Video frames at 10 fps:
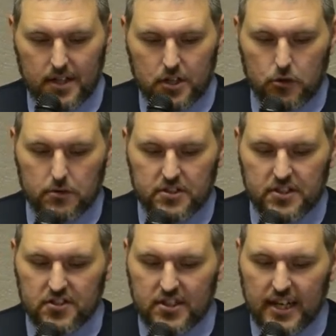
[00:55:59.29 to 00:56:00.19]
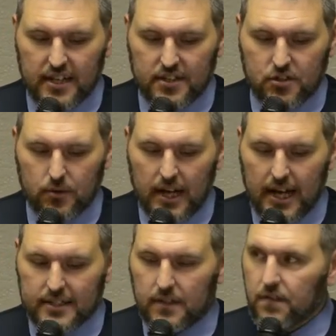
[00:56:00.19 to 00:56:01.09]
Use the state to
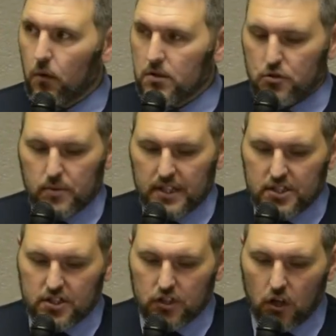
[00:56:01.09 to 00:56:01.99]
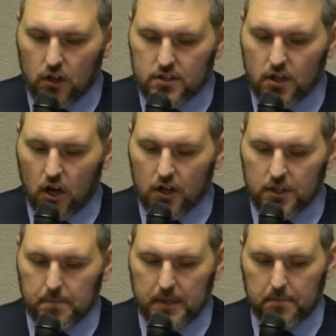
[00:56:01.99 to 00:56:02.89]
enact and force religious laws on
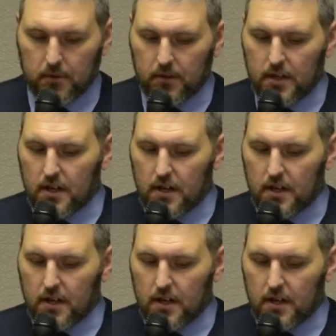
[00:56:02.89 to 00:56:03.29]
the people,